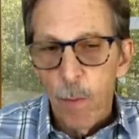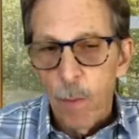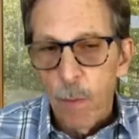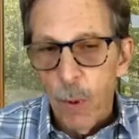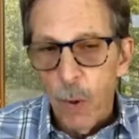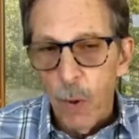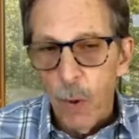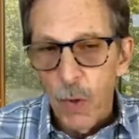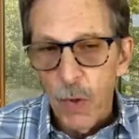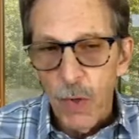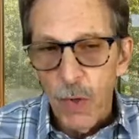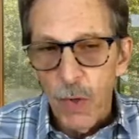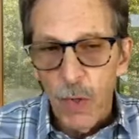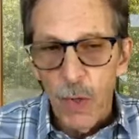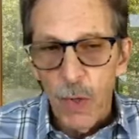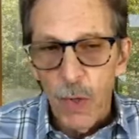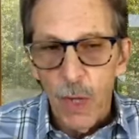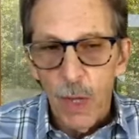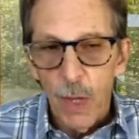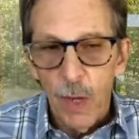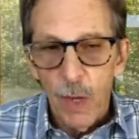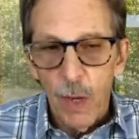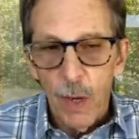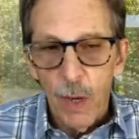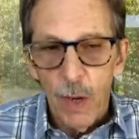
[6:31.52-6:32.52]
person
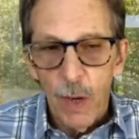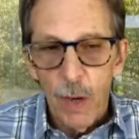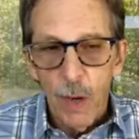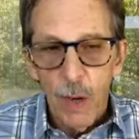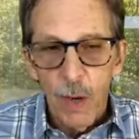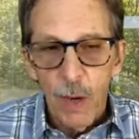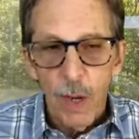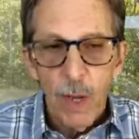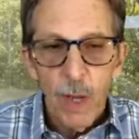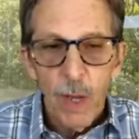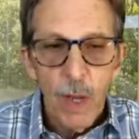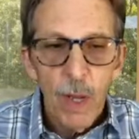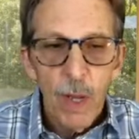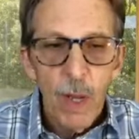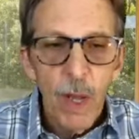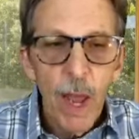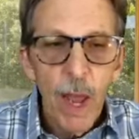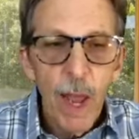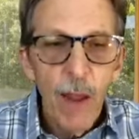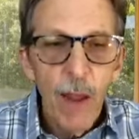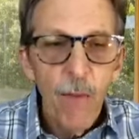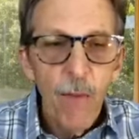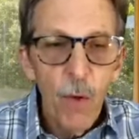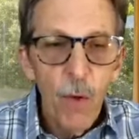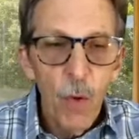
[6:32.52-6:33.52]
that
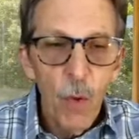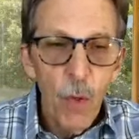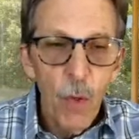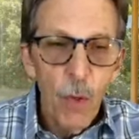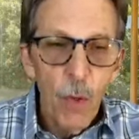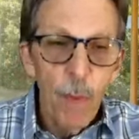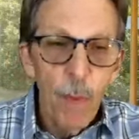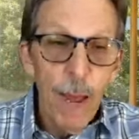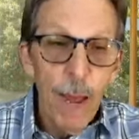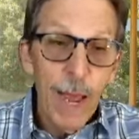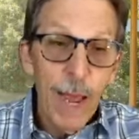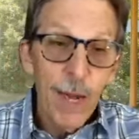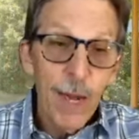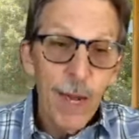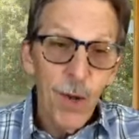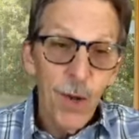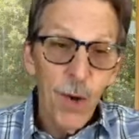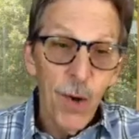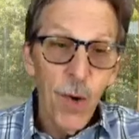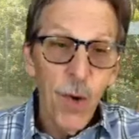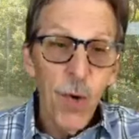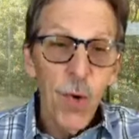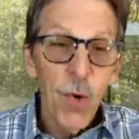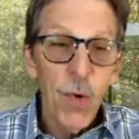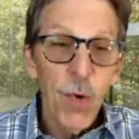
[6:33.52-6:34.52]
gave you the bad
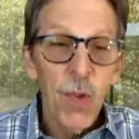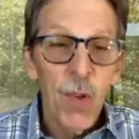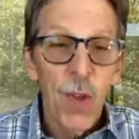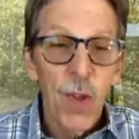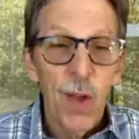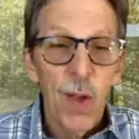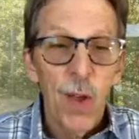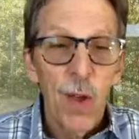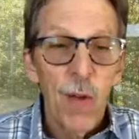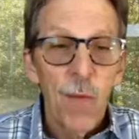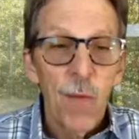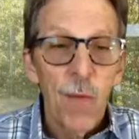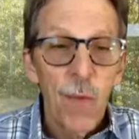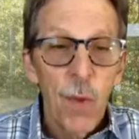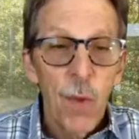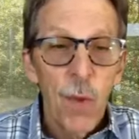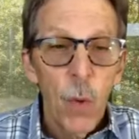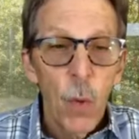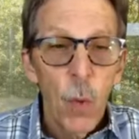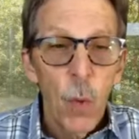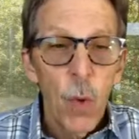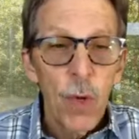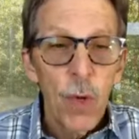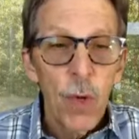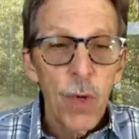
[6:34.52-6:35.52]
news,
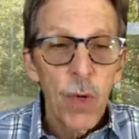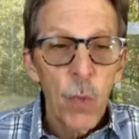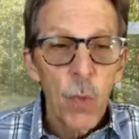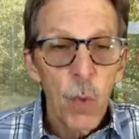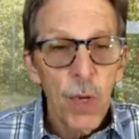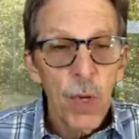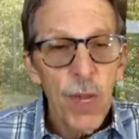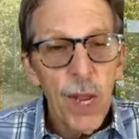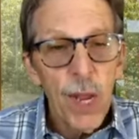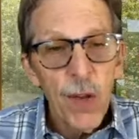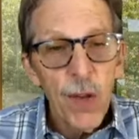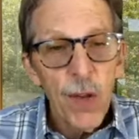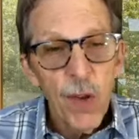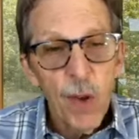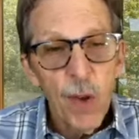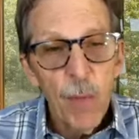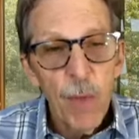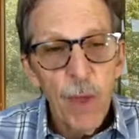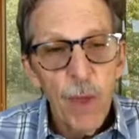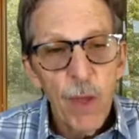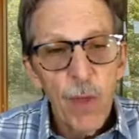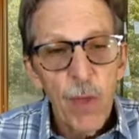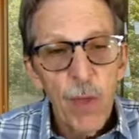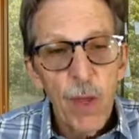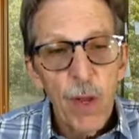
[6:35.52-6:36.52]
was that
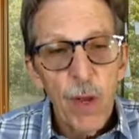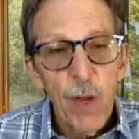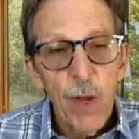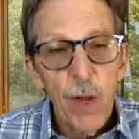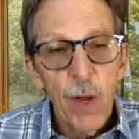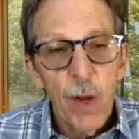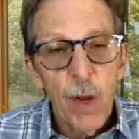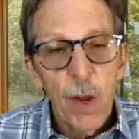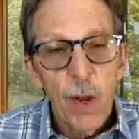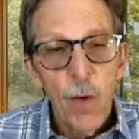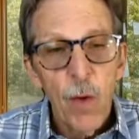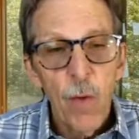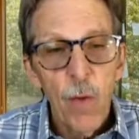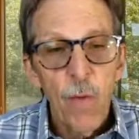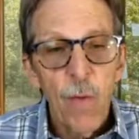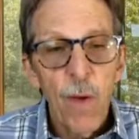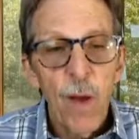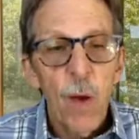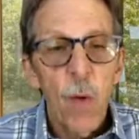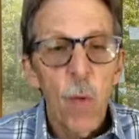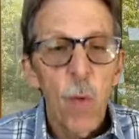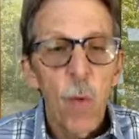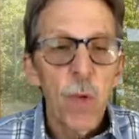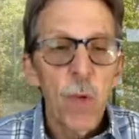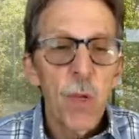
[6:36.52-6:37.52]
something that you
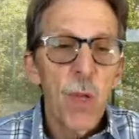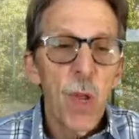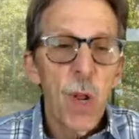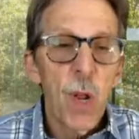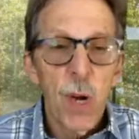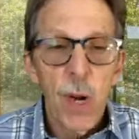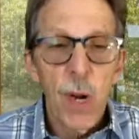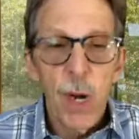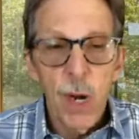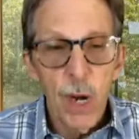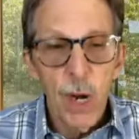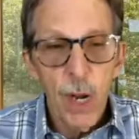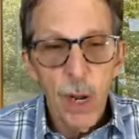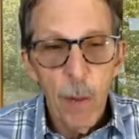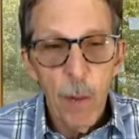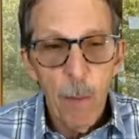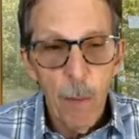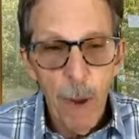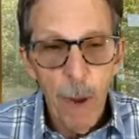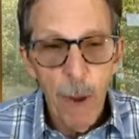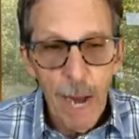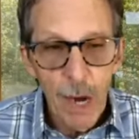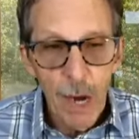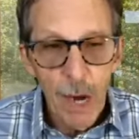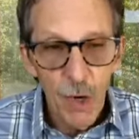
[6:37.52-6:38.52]
felt was done in a
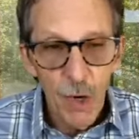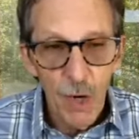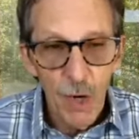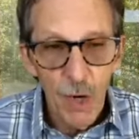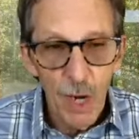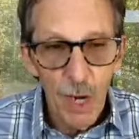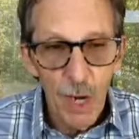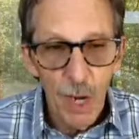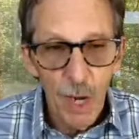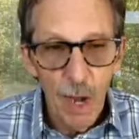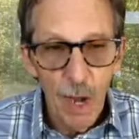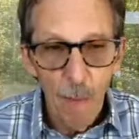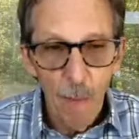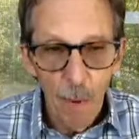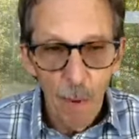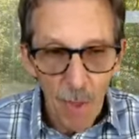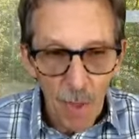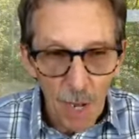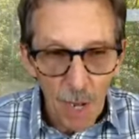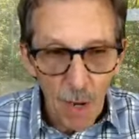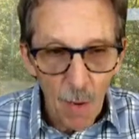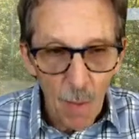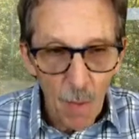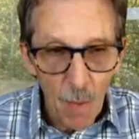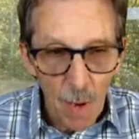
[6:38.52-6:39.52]
compassionate and
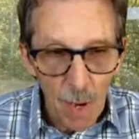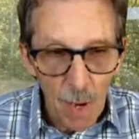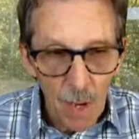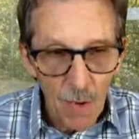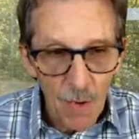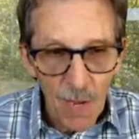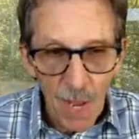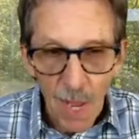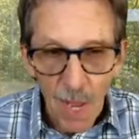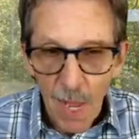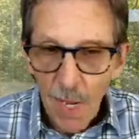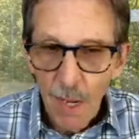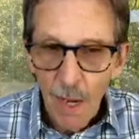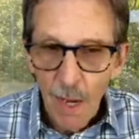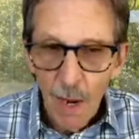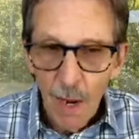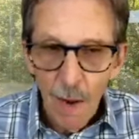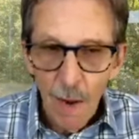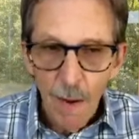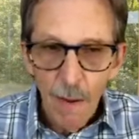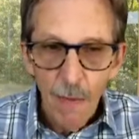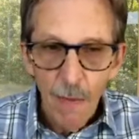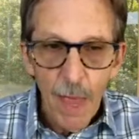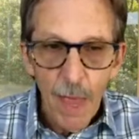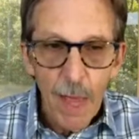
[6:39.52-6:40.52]
empathetic way? Because
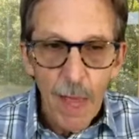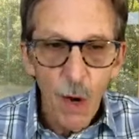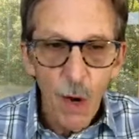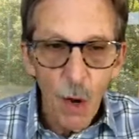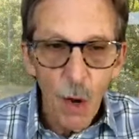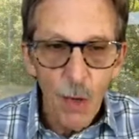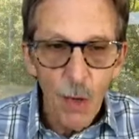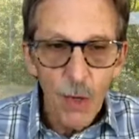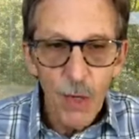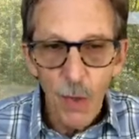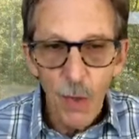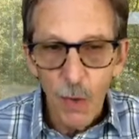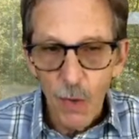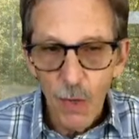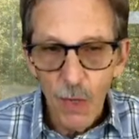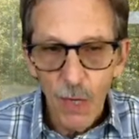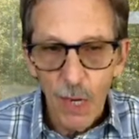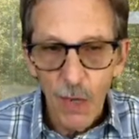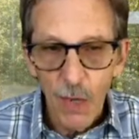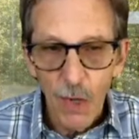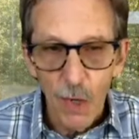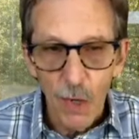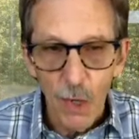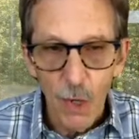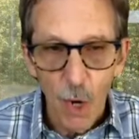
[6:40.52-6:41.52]
that also
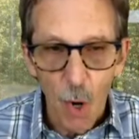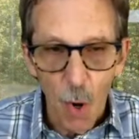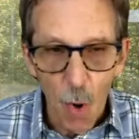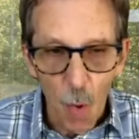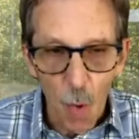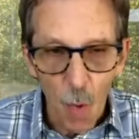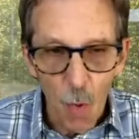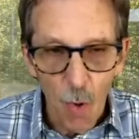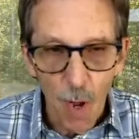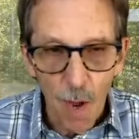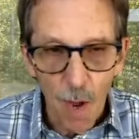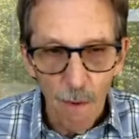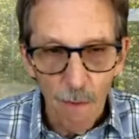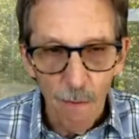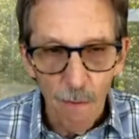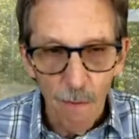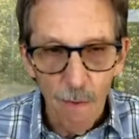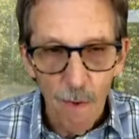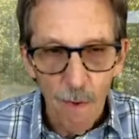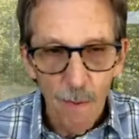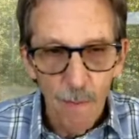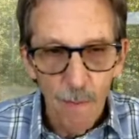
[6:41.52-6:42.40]
sets a tone of,